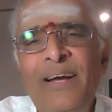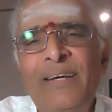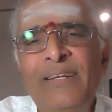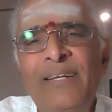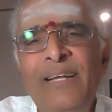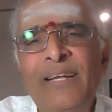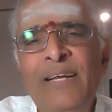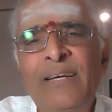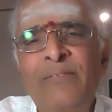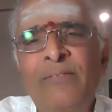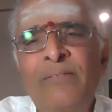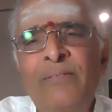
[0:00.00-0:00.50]

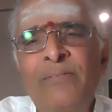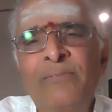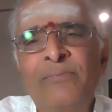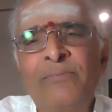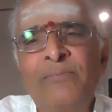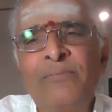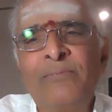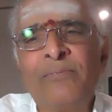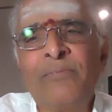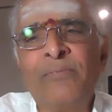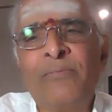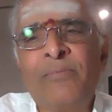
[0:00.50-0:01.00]
And
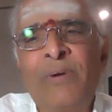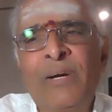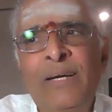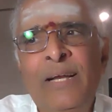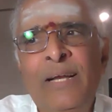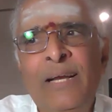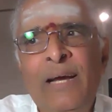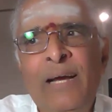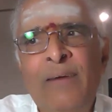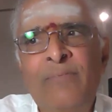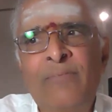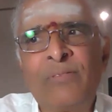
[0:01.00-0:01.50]
then one
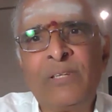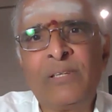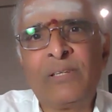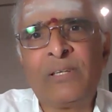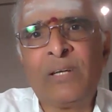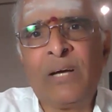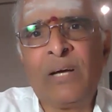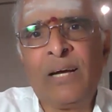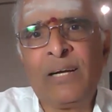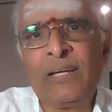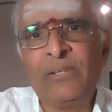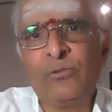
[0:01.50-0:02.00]
day after the
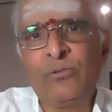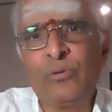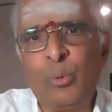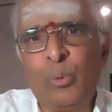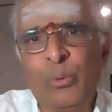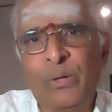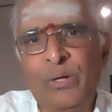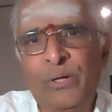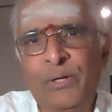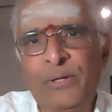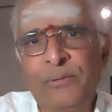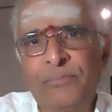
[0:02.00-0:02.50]
talk is
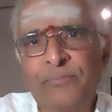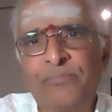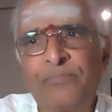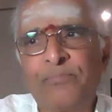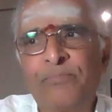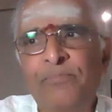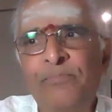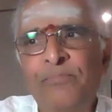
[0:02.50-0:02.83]
over,